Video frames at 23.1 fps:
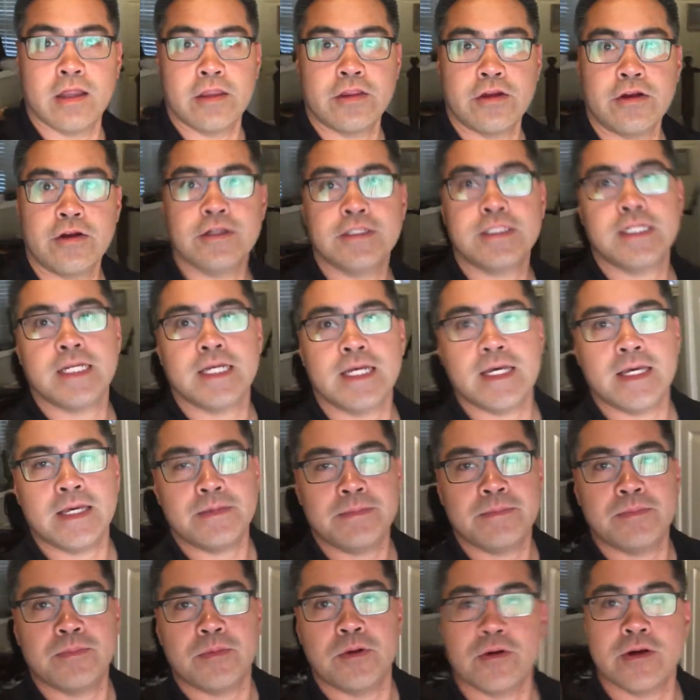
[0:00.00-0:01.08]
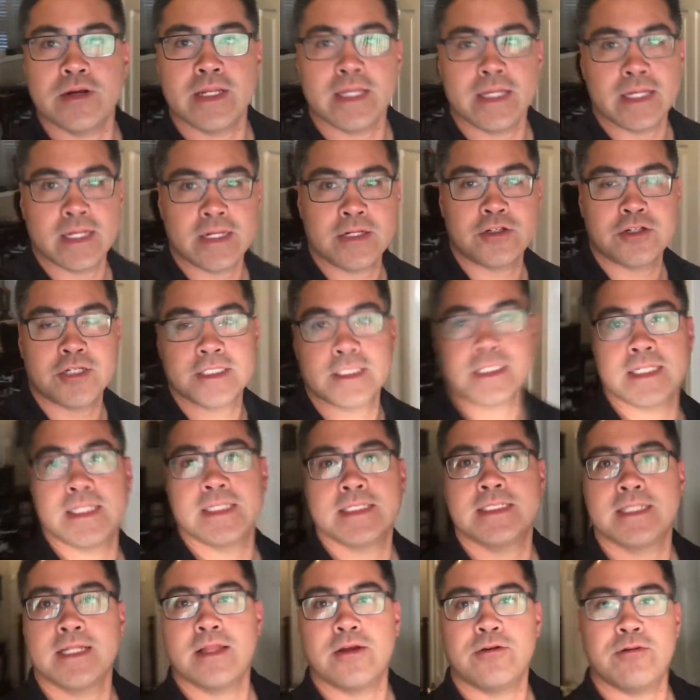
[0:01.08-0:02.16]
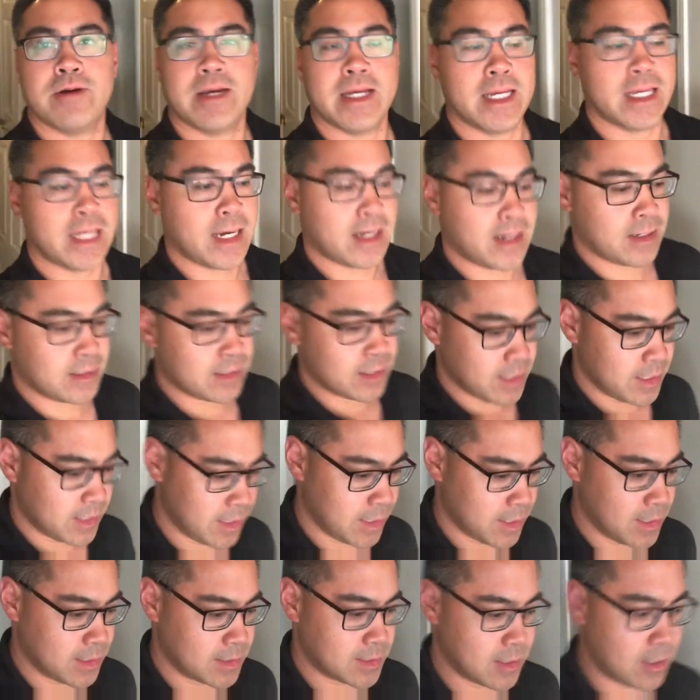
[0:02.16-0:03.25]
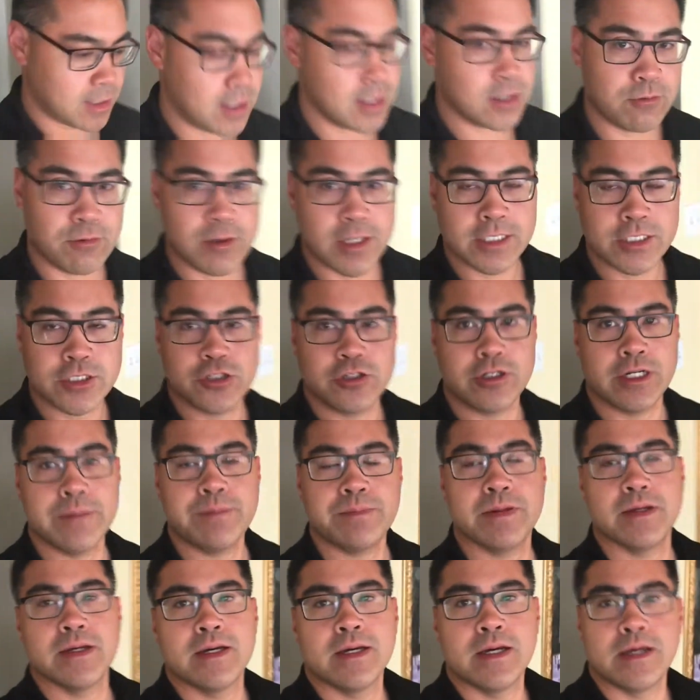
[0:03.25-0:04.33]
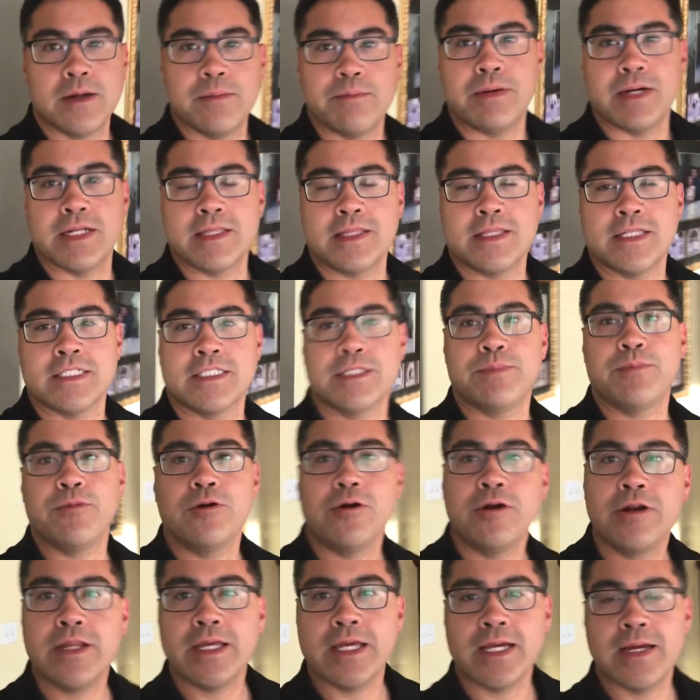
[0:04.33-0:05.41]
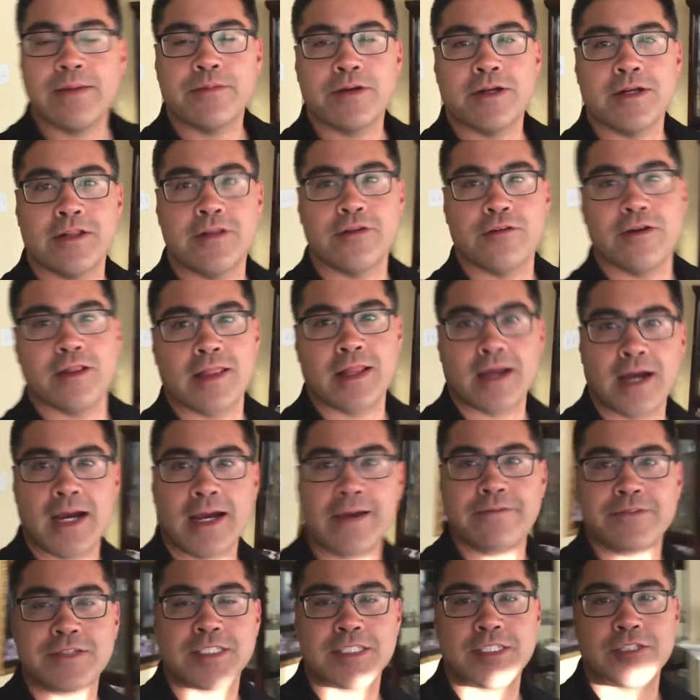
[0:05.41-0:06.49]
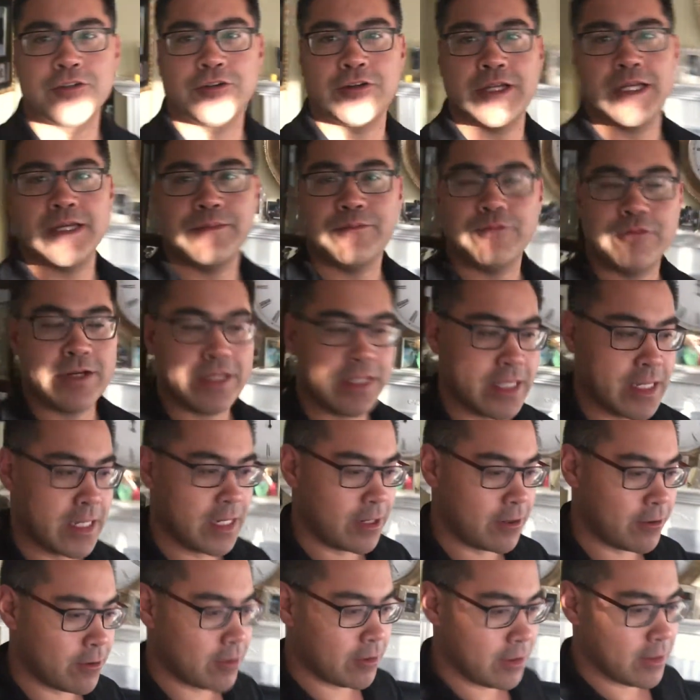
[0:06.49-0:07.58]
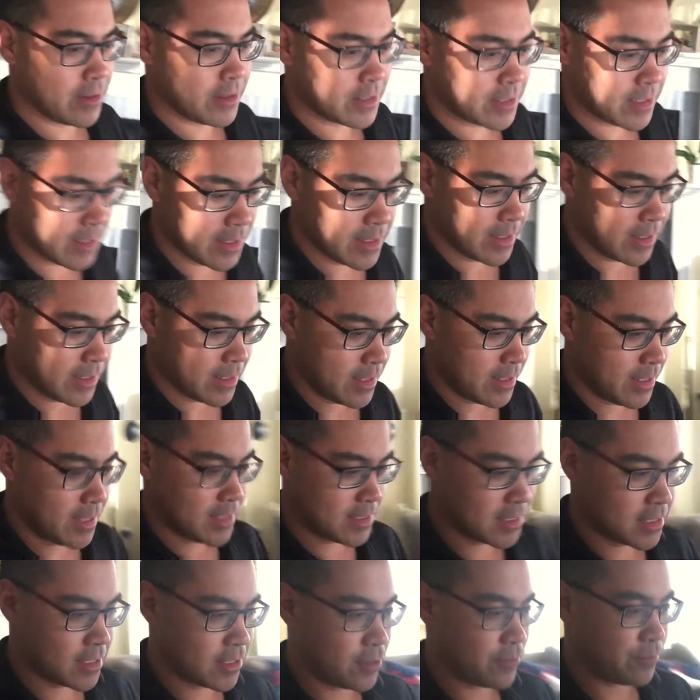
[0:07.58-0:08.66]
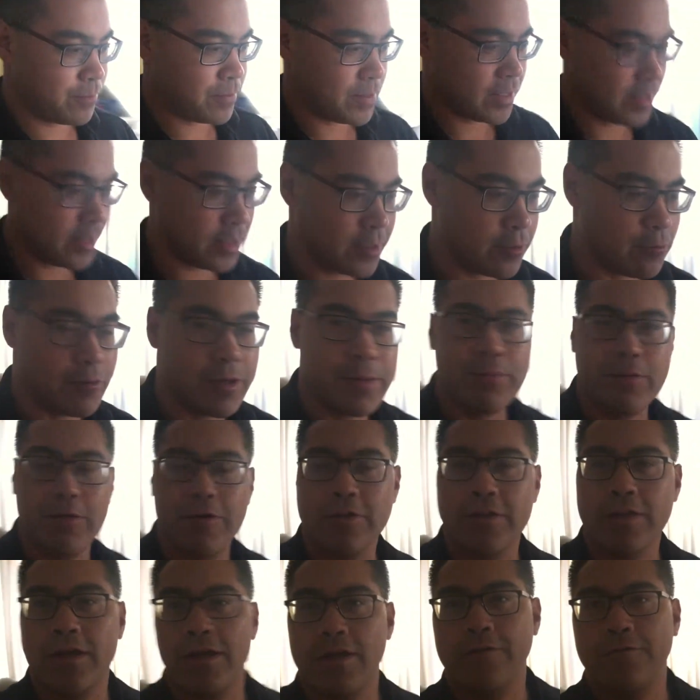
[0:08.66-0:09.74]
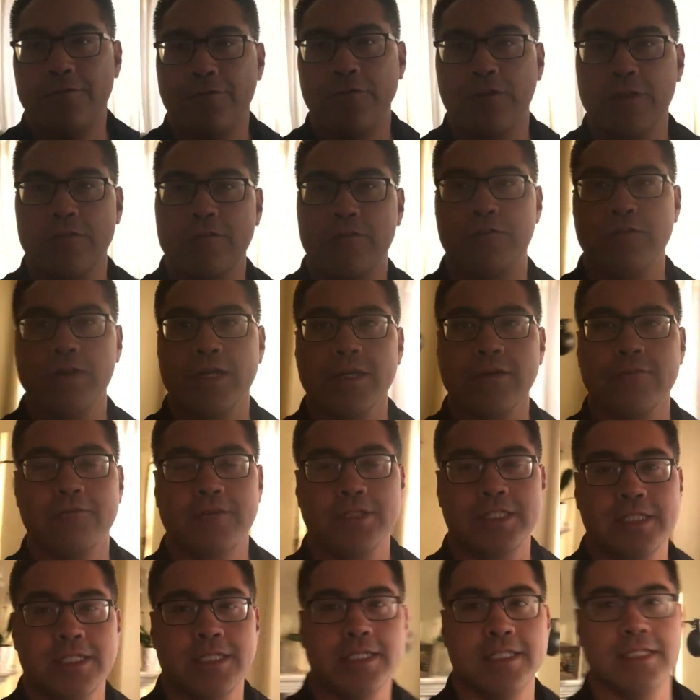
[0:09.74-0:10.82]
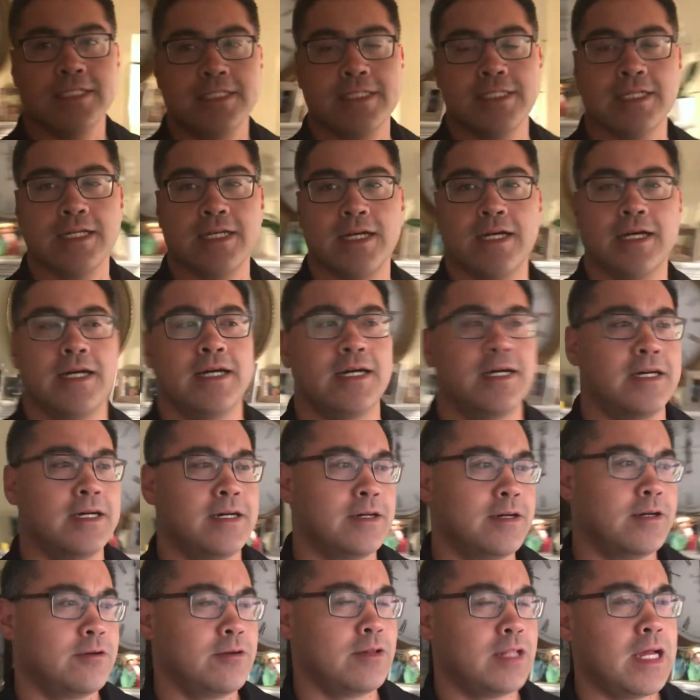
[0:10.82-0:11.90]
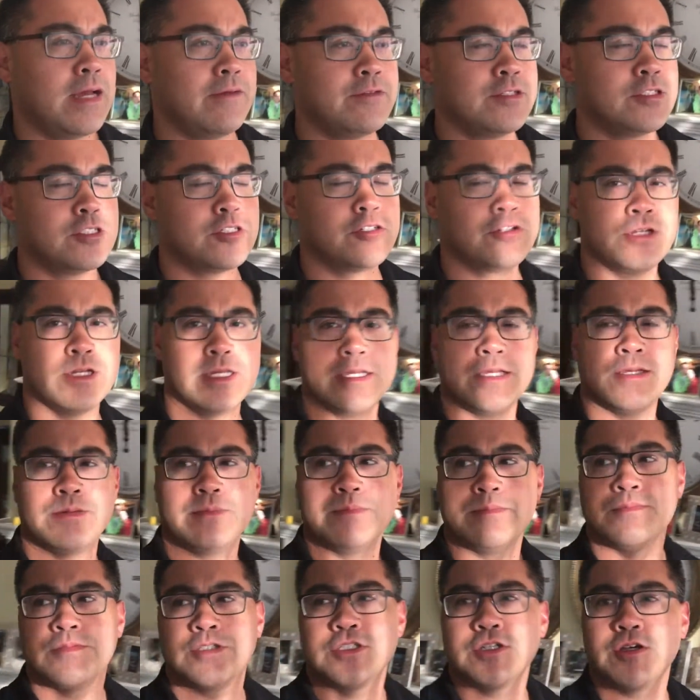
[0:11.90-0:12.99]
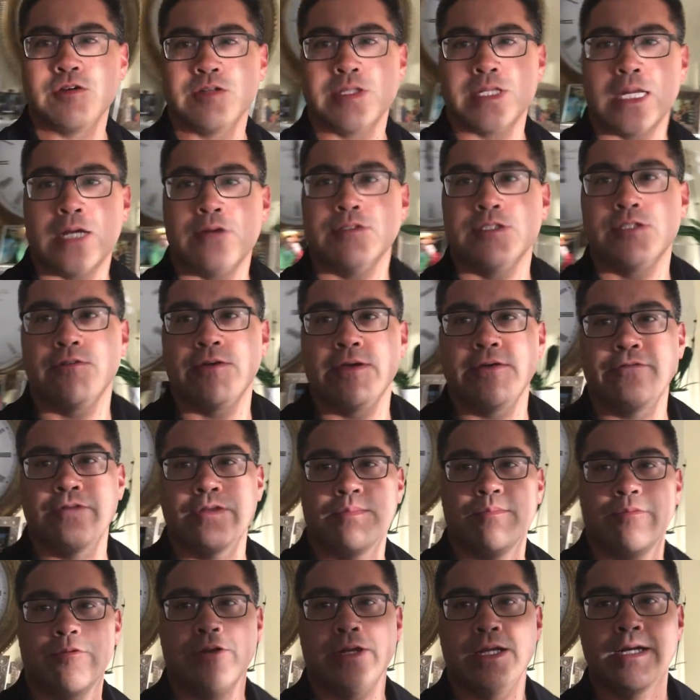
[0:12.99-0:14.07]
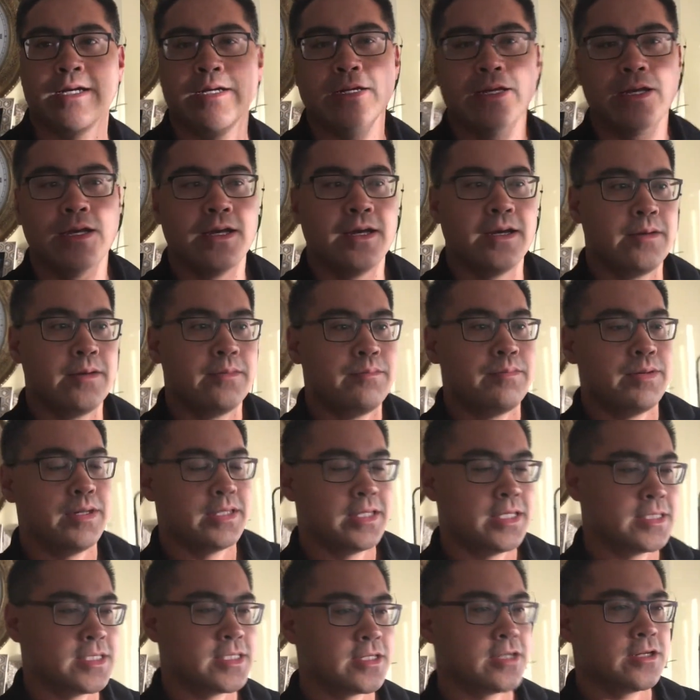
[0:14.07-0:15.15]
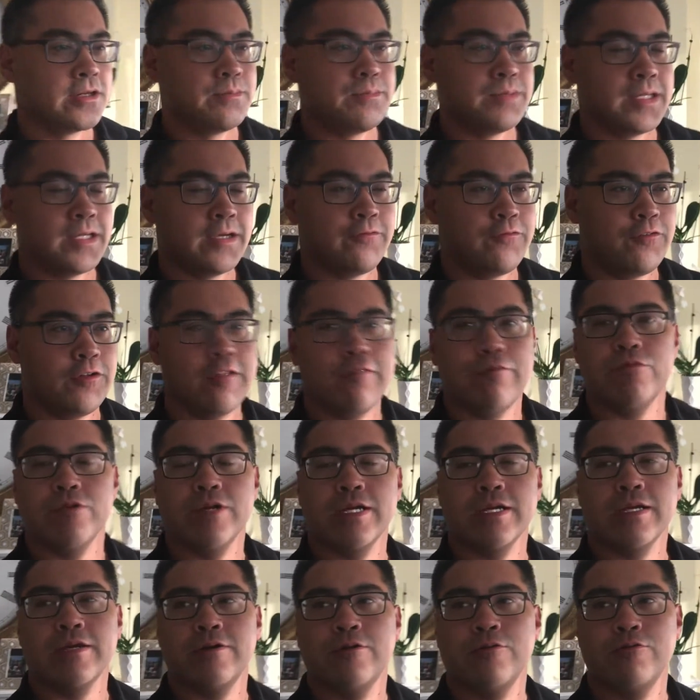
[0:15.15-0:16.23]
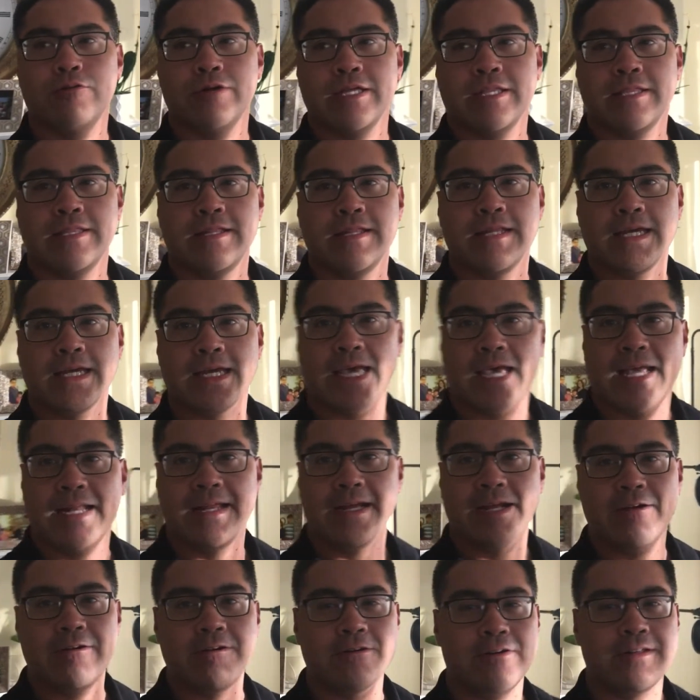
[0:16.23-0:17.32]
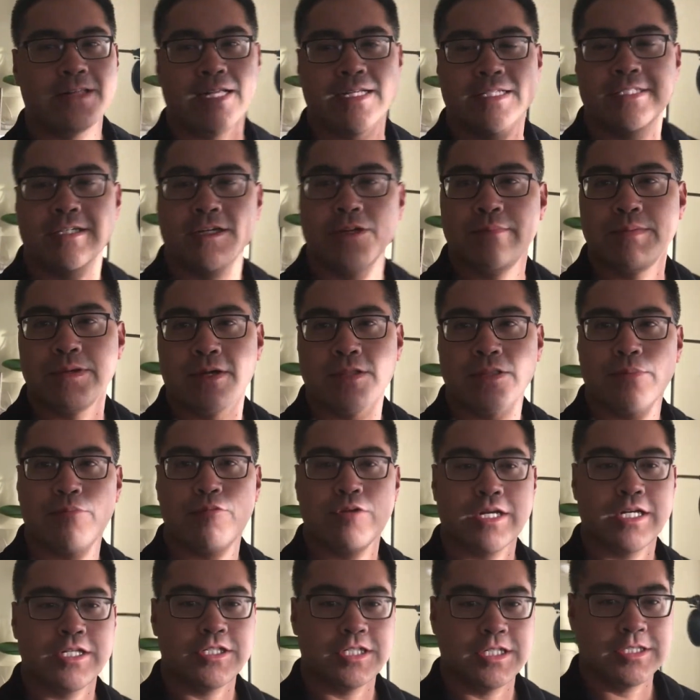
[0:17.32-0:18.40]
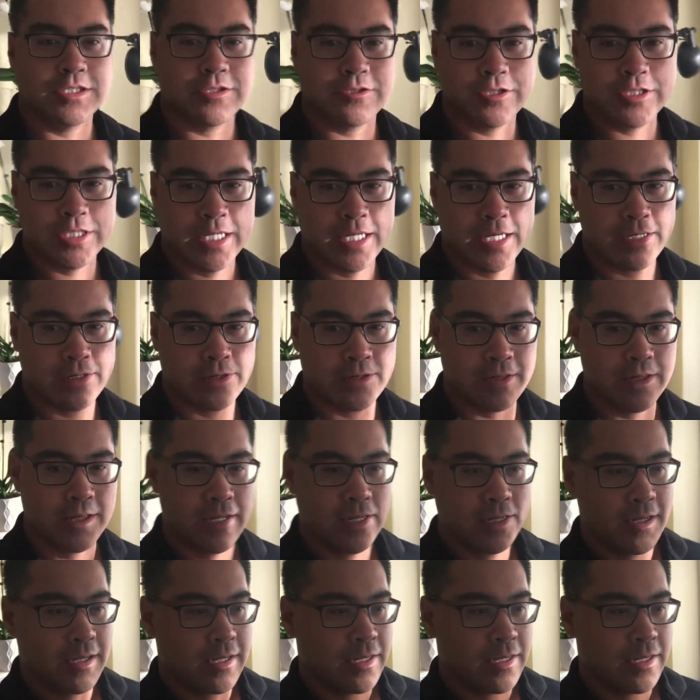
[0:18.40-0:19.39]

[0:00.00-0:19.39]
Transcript: Thursday morning, Tristan is still away on his Ottawa trip, but this morning I'm going to do a live stream with Harold. It's going to be the rebirth of Full of Brick, which is a live stream show that I was doing with Maria. But this is going to be Full of Brick with Nick and Harold, and it's going to be on the Brick Adjuster channel.